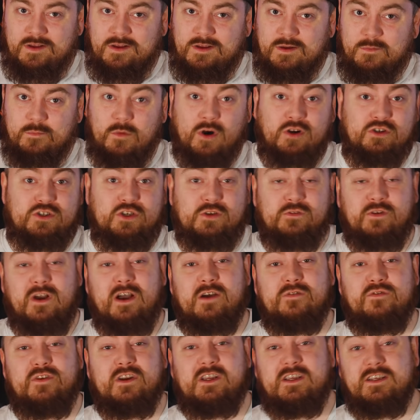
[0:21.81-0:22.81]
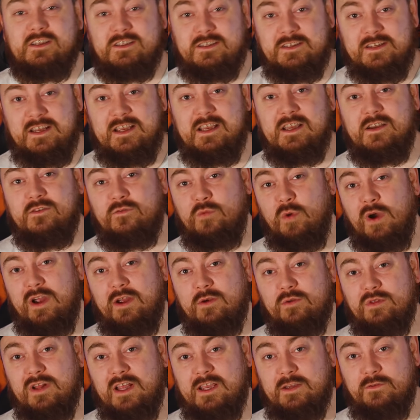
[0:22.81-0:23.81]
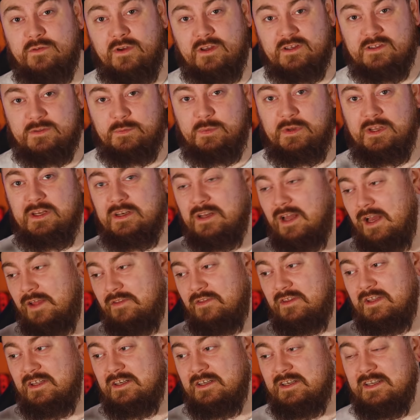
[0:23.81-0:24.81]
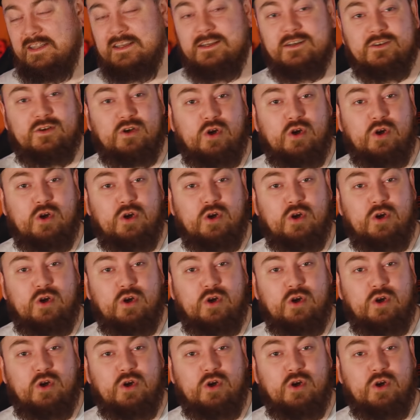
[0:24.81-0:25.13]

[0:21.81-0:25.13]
much of Africa's native wildlife has been at the near